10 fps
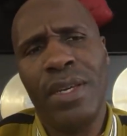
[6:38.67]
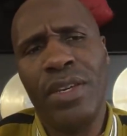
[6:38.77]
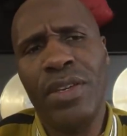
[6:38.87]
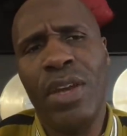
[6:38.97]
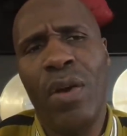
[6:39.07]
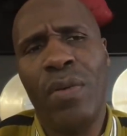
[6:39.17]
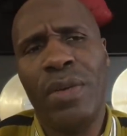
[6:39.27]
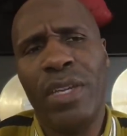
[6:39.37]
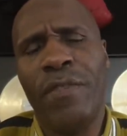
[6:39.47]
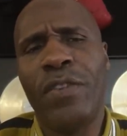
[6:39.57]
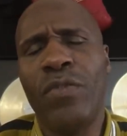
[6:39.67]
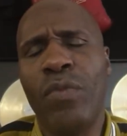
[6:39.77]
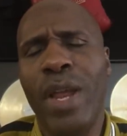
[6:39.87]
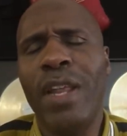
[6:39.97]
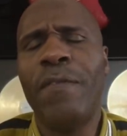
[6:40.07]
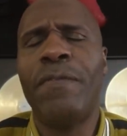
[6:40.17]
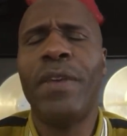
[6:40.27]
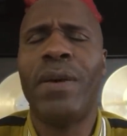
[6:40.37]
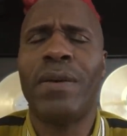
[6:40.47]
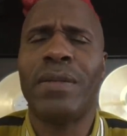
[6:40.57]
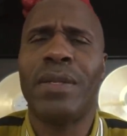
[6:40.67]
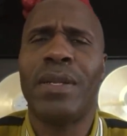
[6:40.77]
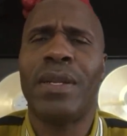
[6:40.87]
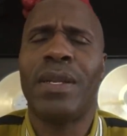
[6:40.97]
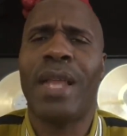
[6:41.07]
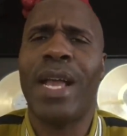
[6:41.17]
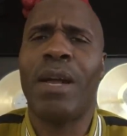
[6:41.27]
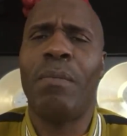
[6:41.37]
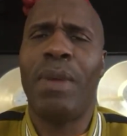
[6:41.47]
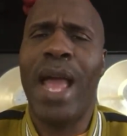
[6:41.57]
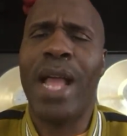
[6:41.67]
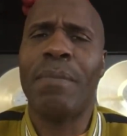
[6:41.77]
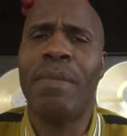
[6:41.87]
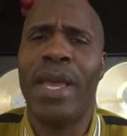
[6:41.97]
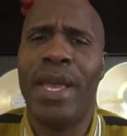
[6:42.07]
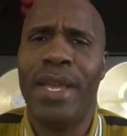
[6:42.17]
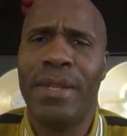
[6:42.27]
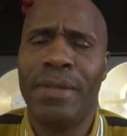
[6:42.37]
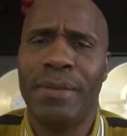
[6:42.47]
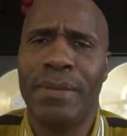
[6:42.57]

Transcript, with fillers: you know, if you really felt like a black man,